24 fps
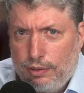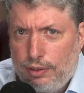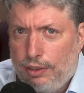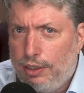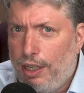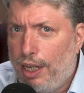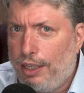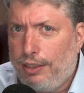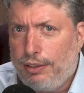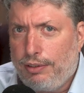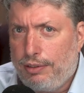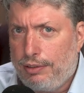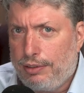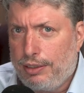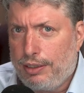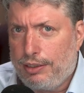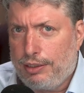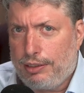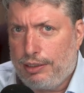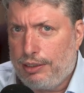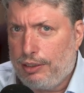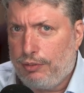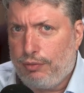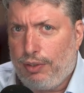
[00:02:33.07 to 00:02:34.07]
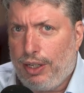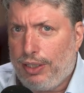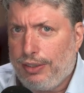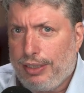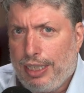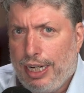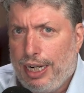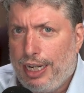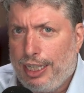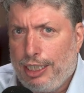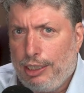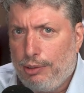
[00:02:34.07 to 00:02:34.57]
None of this is
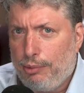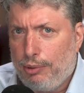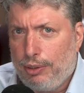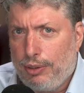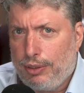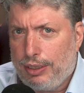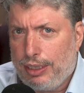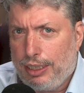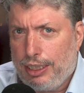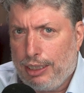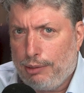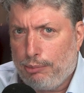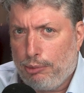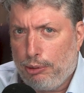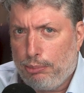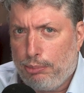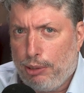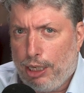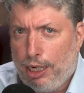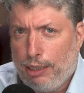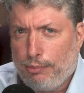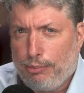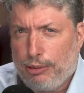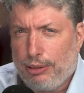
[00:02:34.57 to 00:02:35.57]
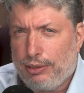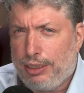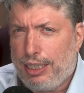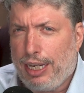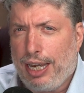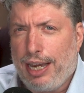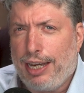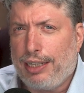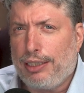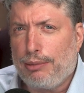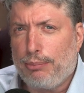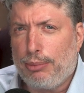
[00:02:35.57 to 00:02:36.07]
found anywhere in the Hebrew Bible.
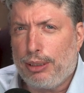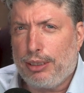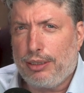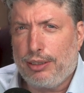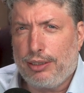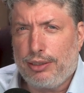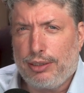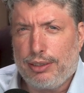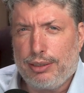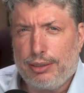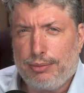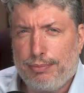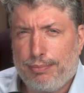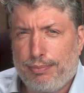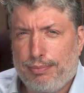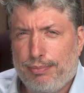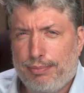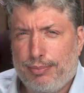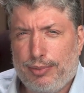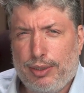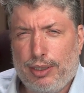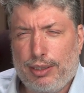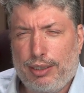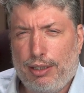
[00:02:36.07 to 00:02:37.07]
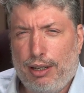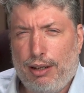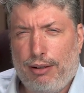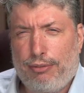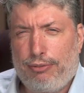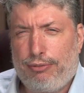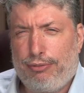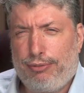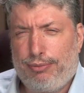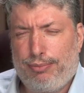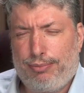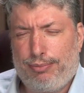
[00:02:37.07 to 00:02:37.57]
Cannibalism
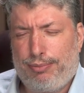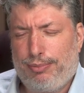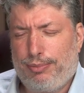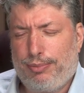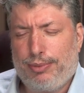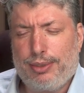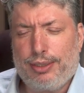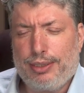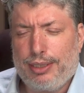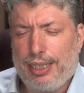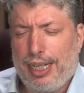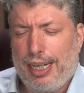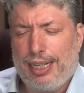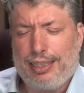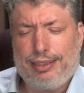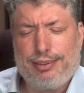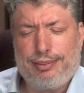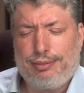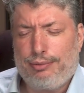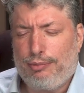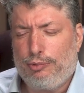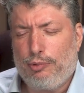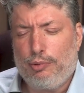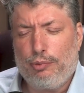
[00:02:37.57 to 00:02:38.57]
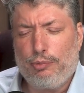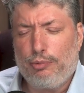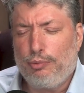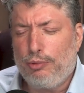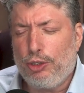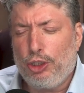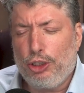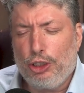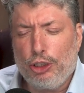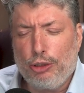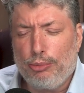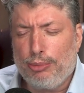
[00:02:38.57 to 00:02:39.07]
and
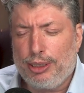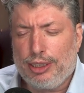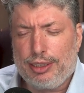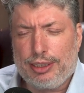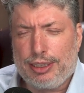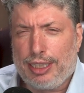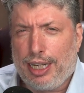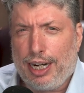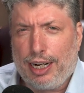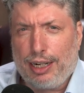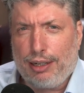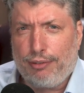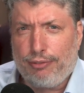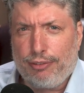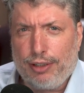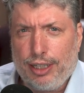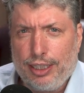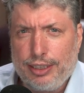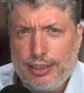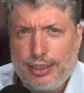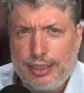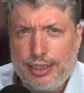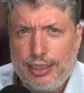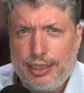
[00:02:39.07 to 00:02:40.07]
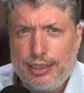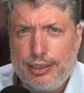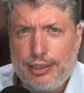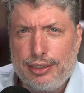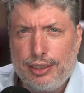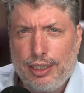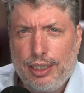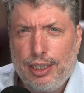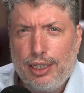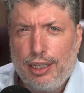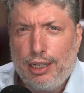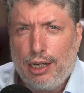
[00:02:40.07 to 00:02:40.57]
human sacrifice
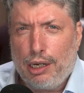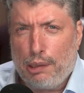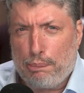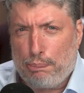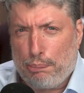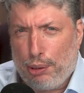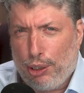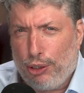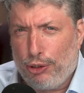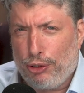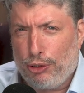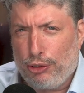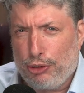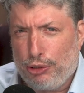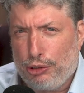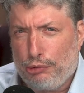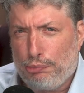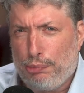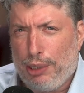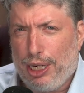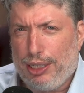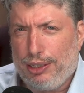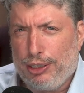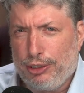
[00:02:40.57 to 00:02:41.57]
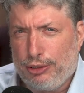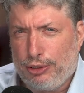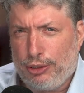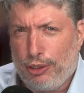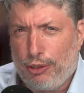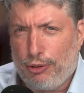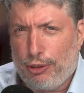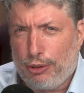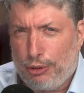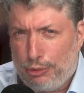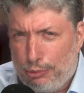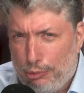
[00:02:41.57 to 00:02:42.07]
is opposed by the
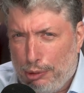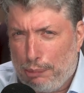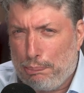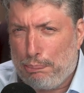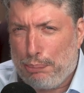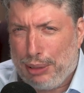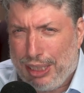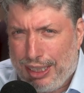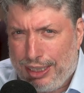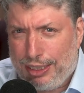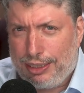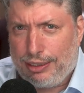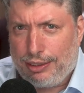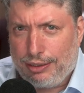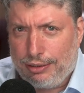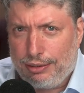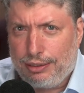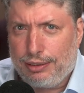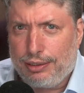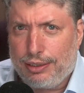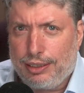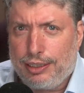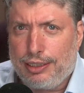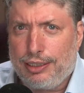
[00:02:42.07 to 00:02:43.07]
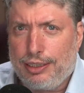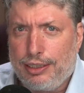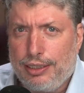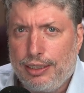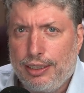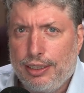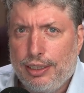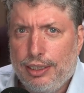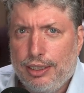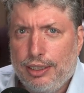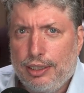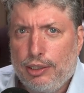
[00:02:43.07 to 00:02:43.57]
Torah
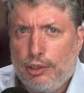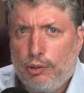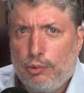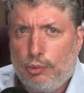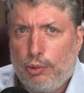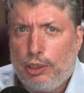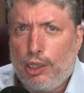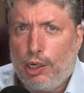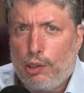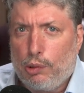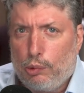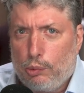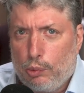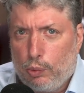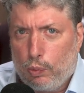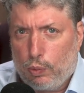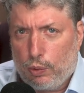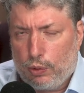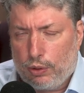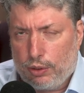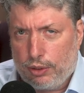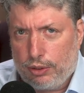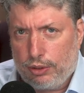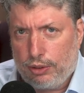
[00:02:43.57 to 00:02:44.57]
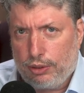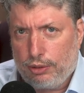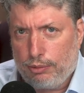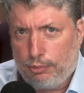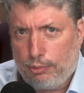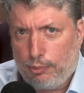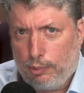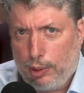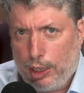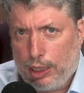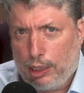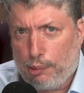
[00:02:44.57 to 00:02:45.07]
repeatedly. We are
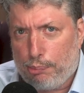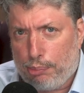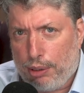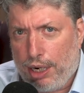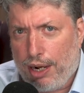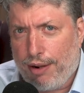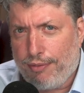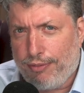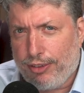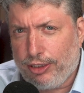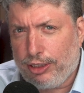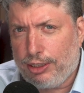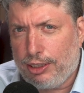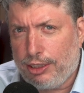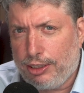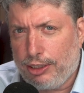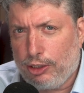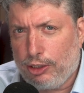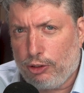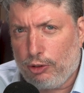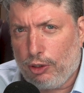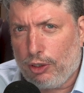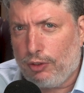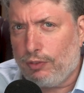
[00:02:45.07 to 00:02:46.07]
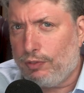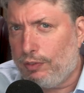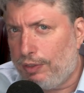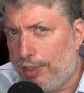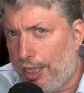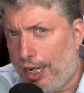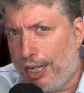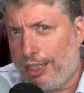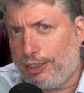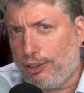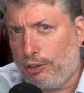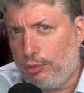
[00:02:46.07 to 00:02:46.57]
warned by the prophets of Israel
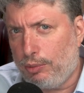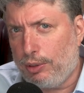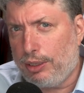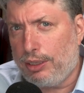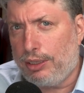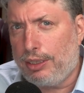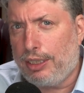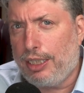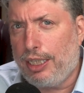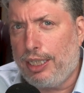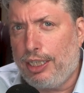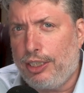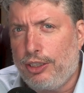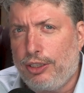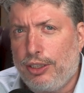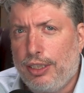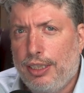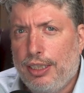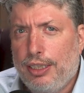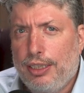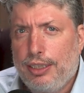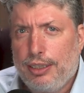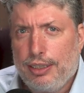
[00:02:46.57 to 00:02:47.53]
not to engage